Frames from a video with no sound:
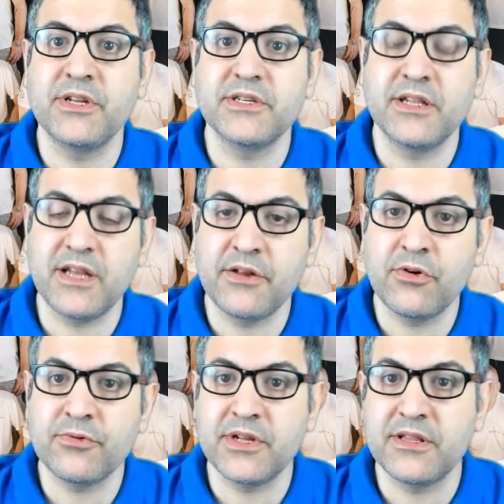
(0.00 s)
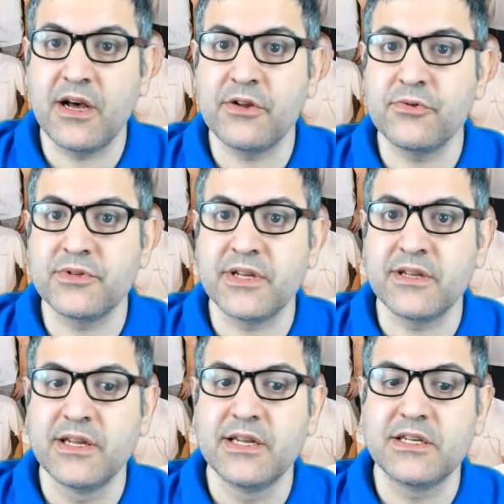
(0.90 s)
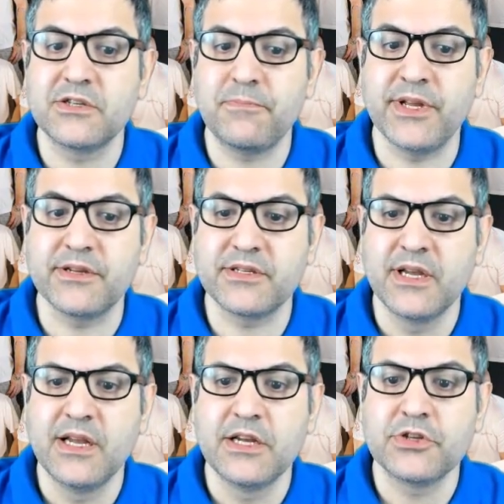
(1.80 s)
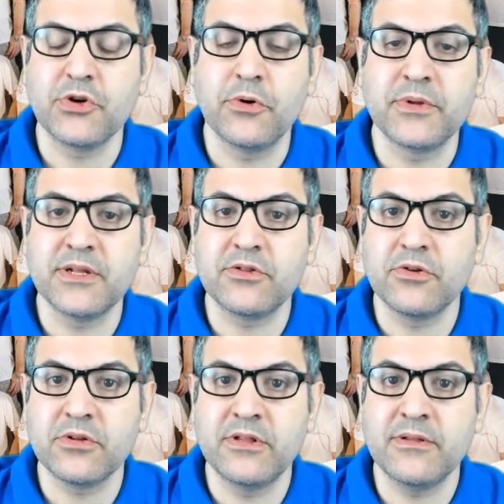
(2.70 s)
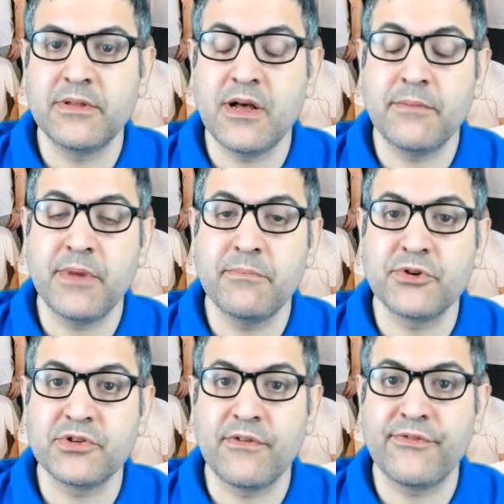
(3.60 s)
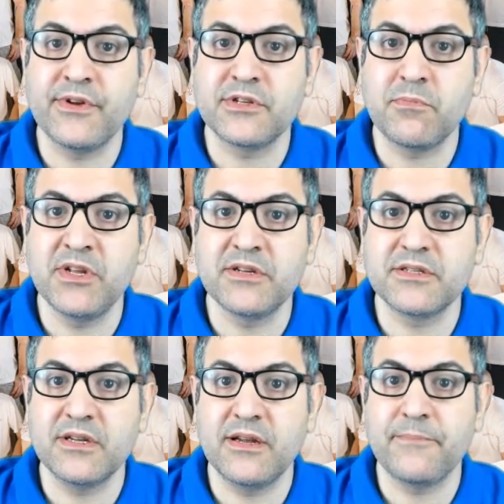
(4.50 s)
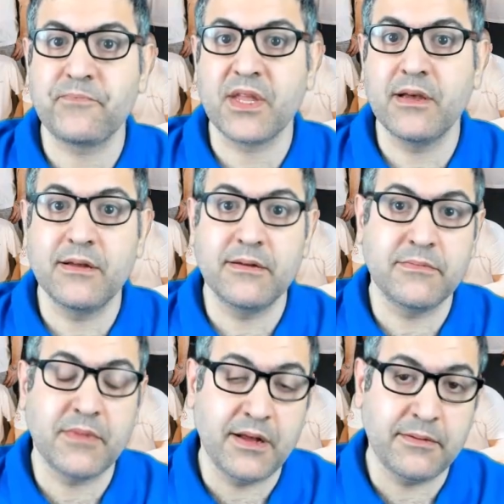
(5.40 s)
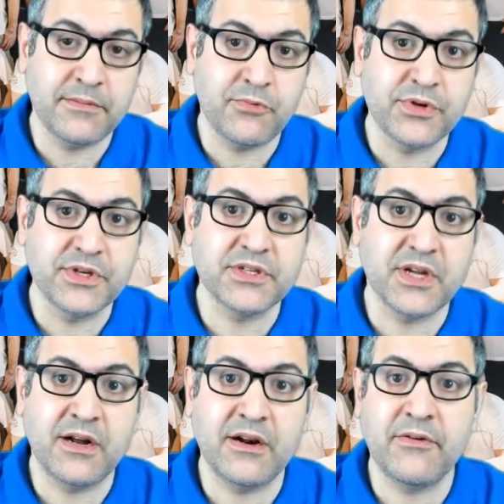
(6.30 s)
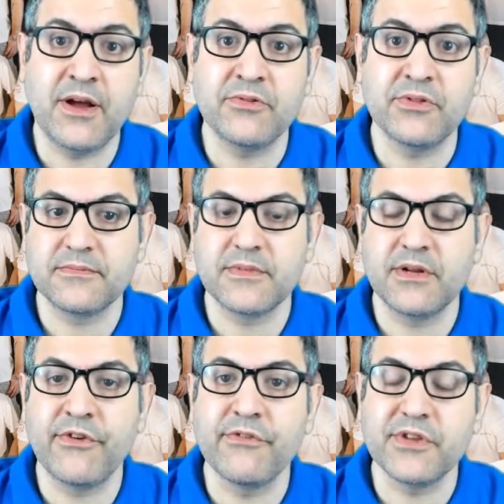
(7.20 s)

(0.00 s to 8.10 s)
and I know that they are using Splynx. So the total members of Splynx employees are around 50